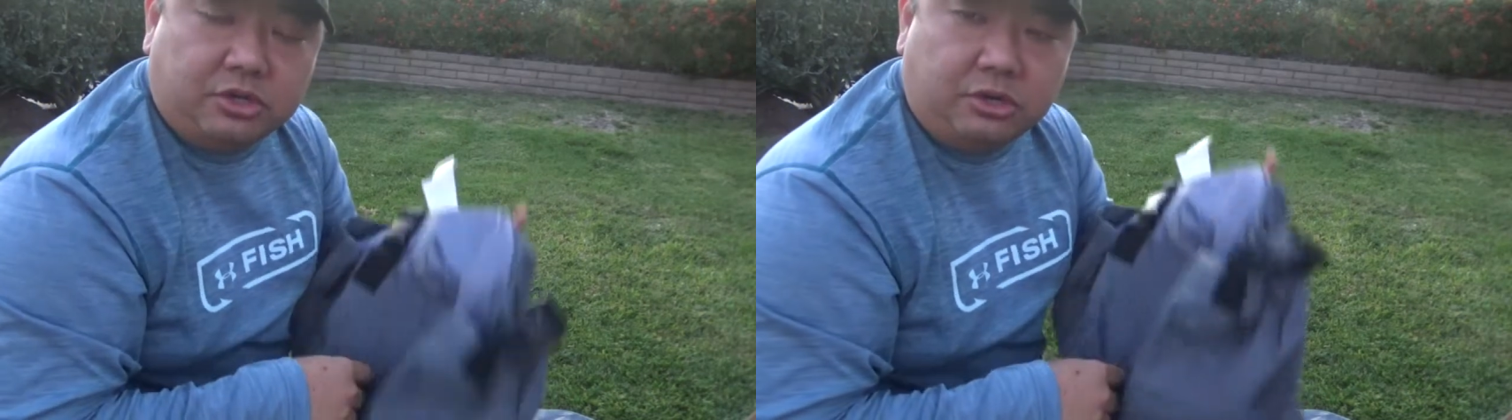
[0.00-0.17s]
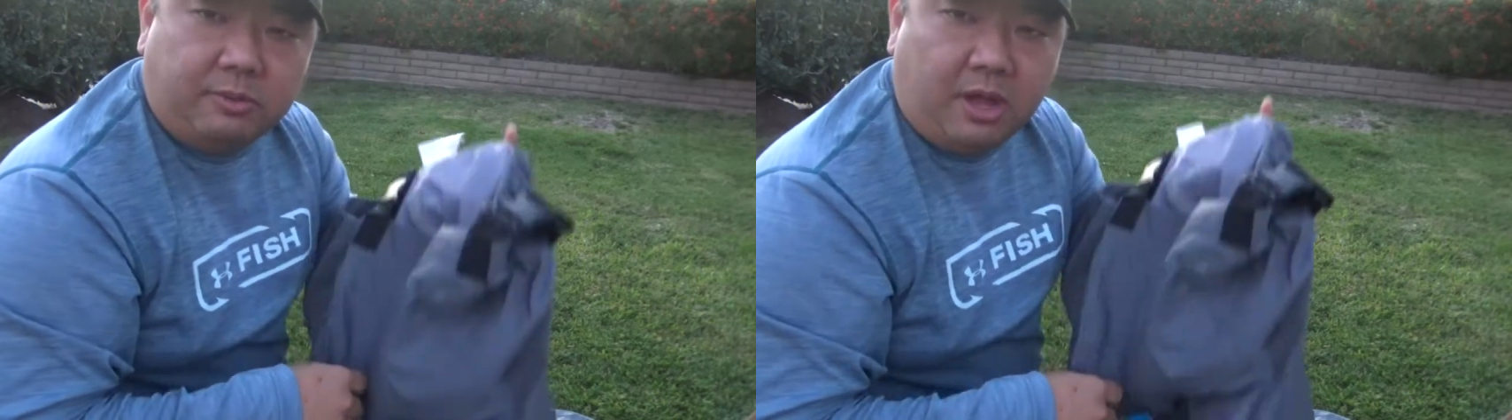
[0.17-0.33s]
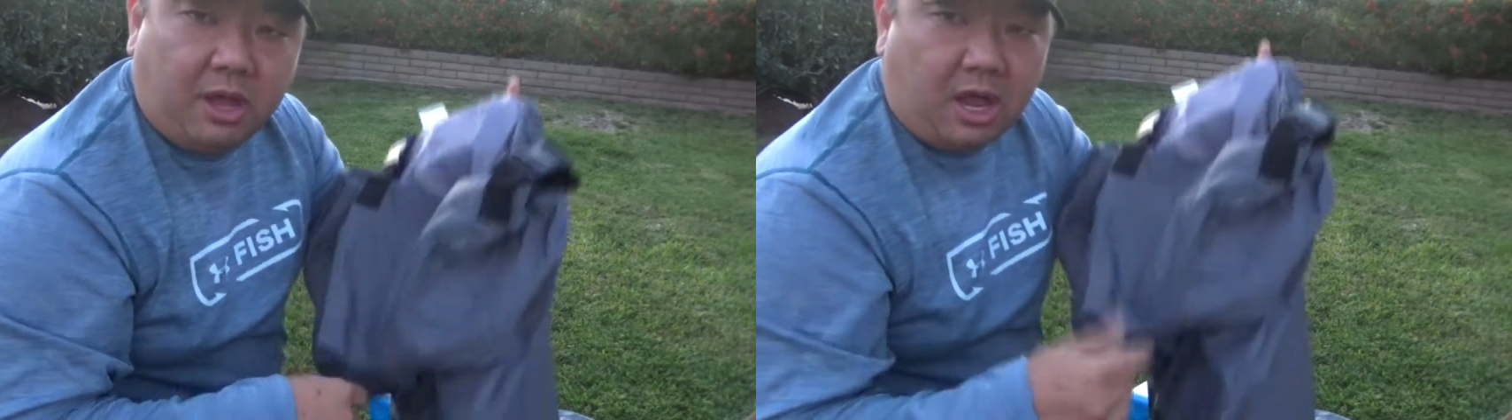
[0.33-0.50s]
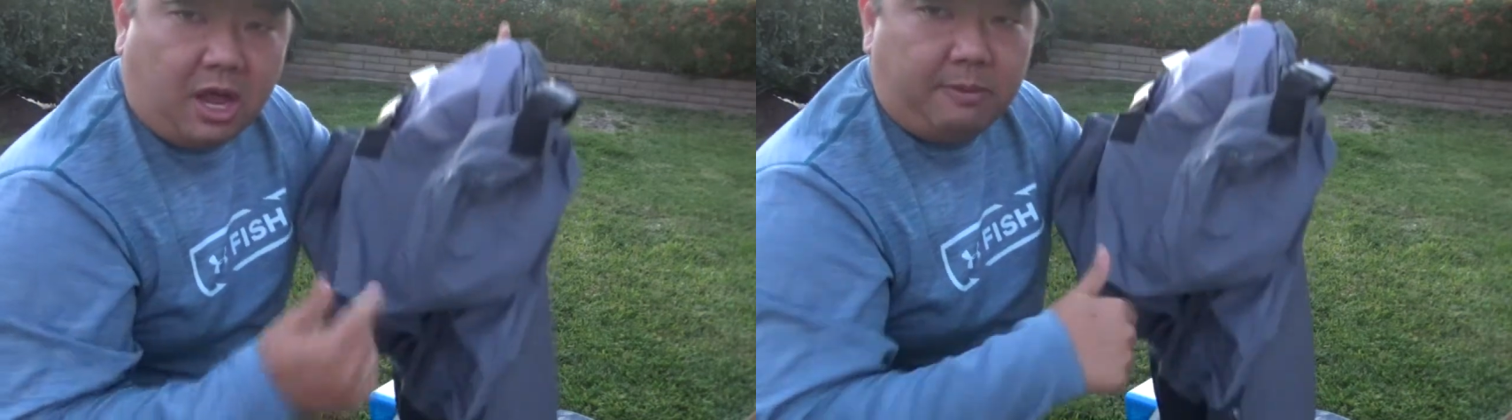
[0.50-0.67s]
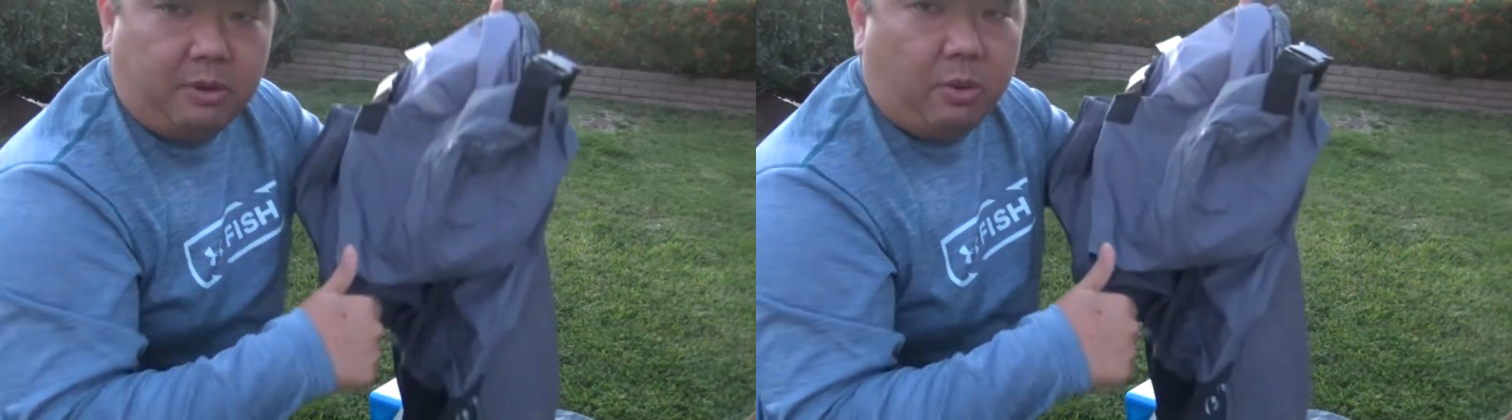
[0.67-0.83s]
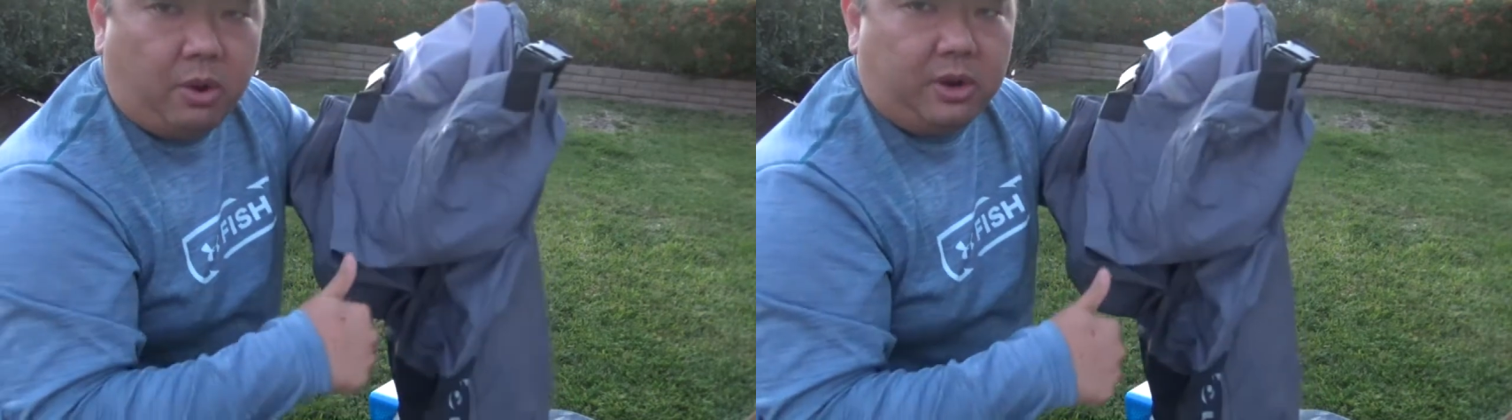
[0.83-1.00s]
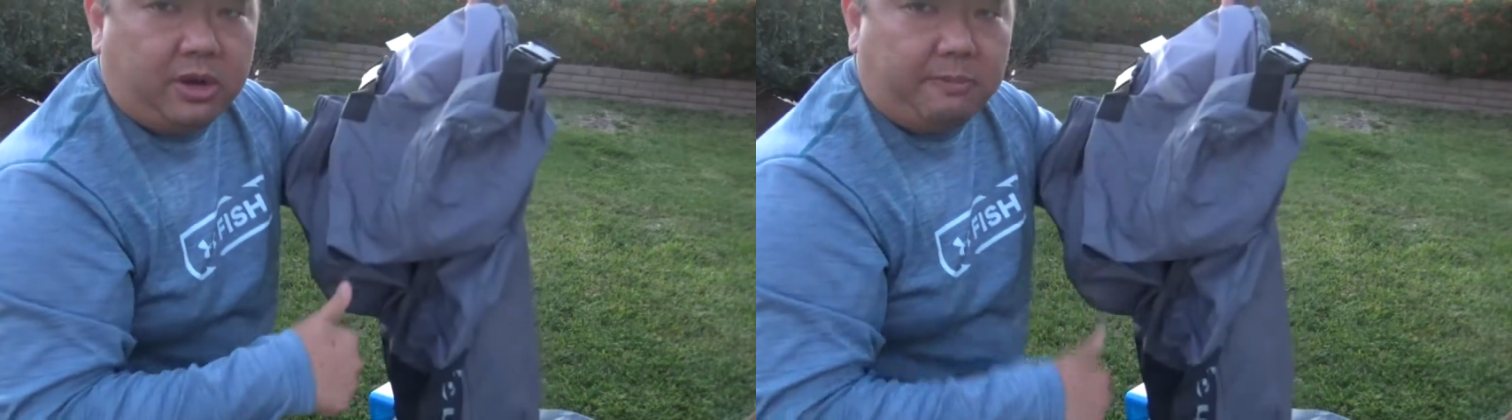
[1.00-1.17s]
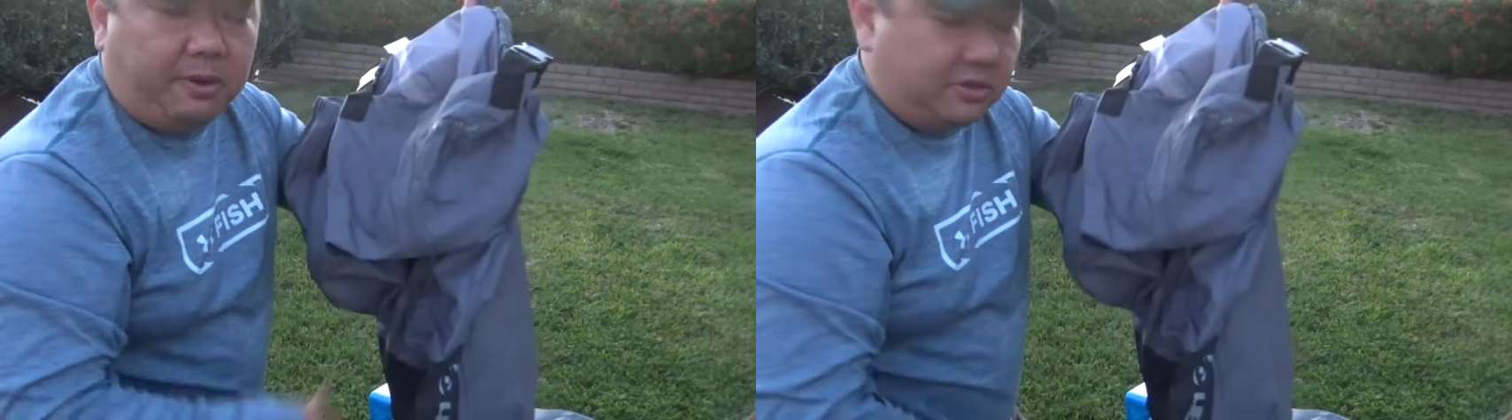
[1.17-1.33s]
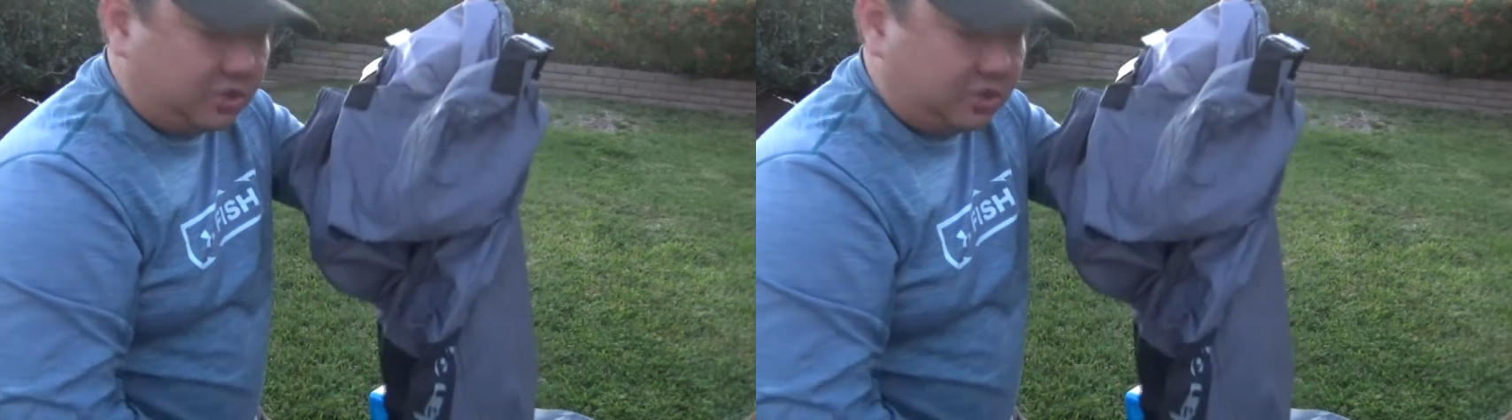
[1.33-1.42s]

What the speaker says: tube, I'll be wearing a pair of